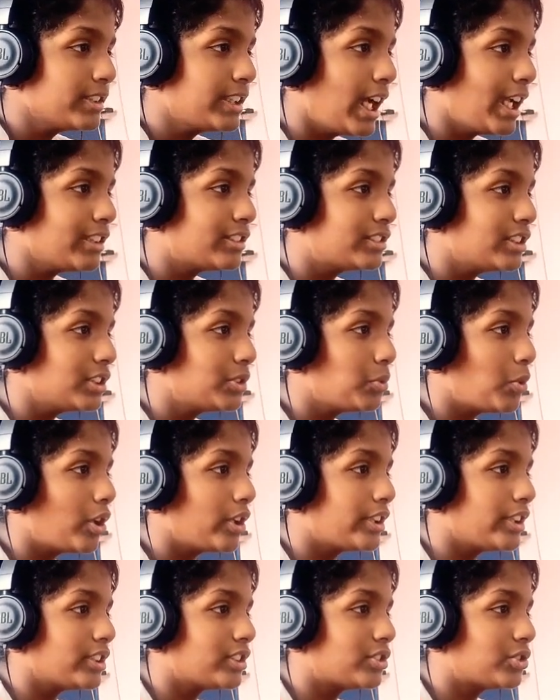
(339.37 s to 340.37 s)
that's just
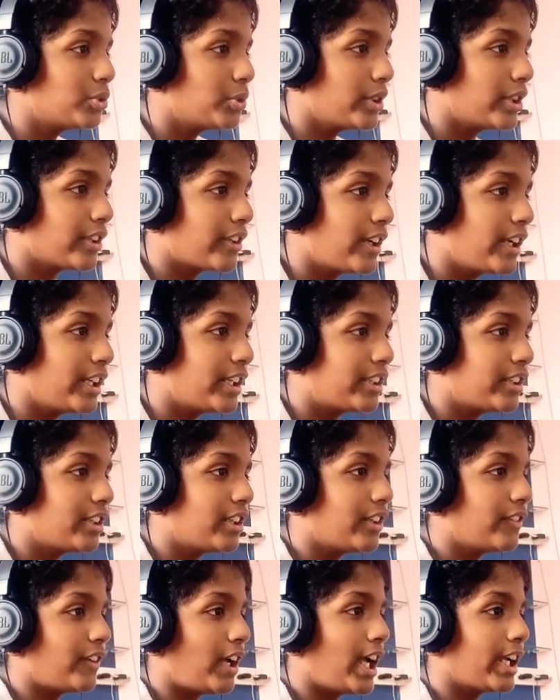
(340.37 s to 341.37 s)
what it's doing right
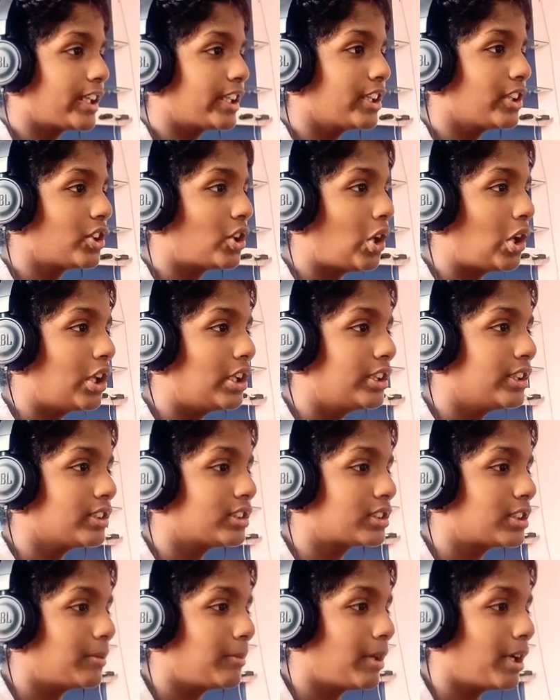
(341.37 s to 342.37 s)
here. I can call
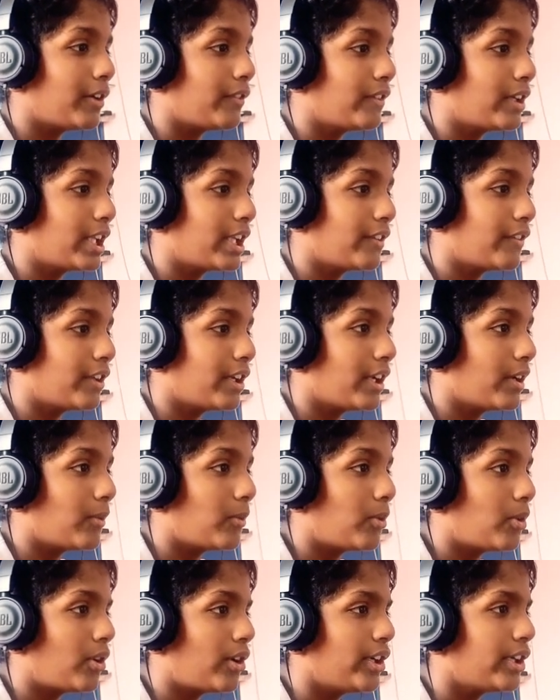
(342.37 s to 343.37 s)
this command wherever I
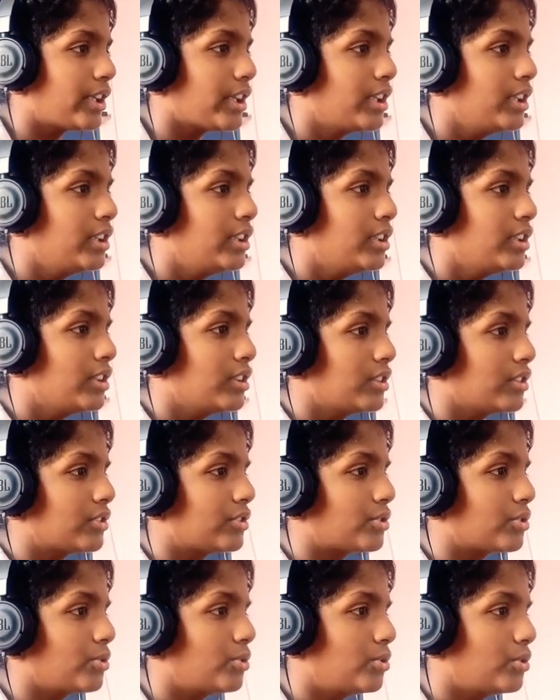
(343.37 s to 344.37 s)
want.
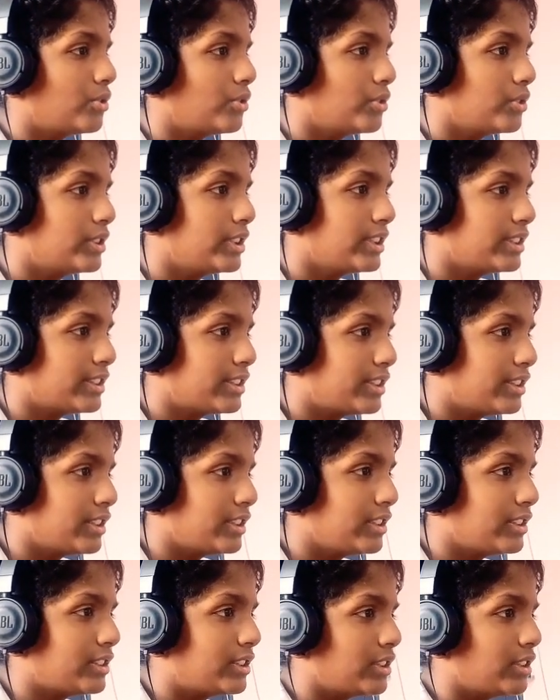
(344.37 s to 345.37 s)
So this
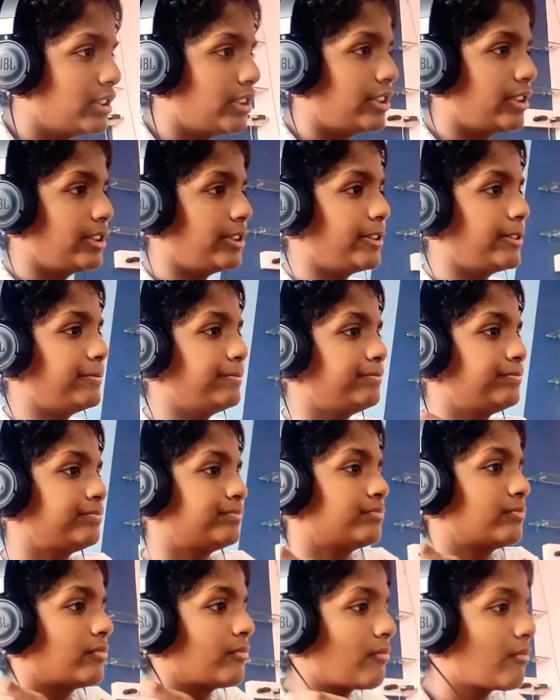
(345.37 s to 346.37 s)
is the
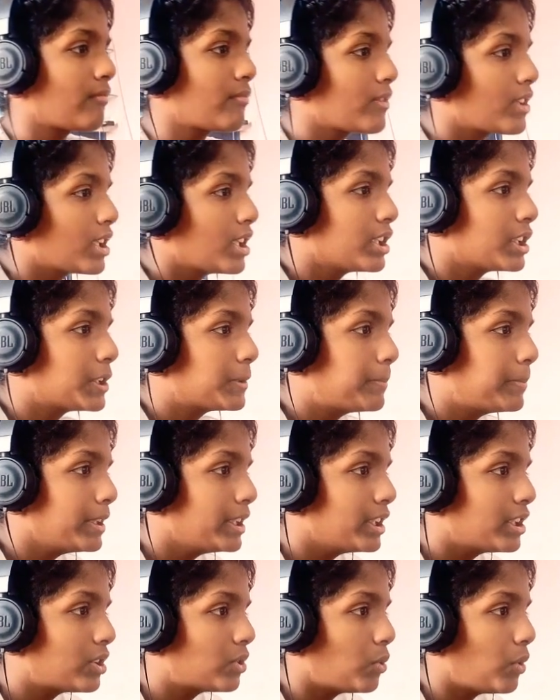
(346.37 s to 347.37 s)

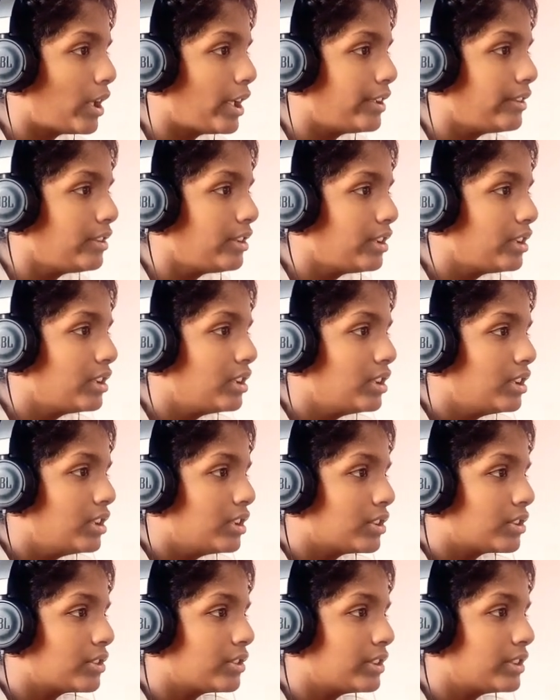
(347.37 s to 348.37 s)
speak one.
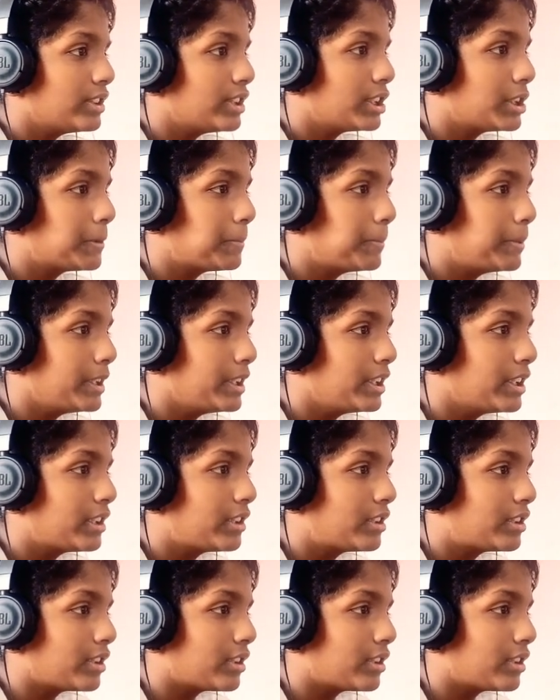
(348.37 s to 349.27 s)
So this is speak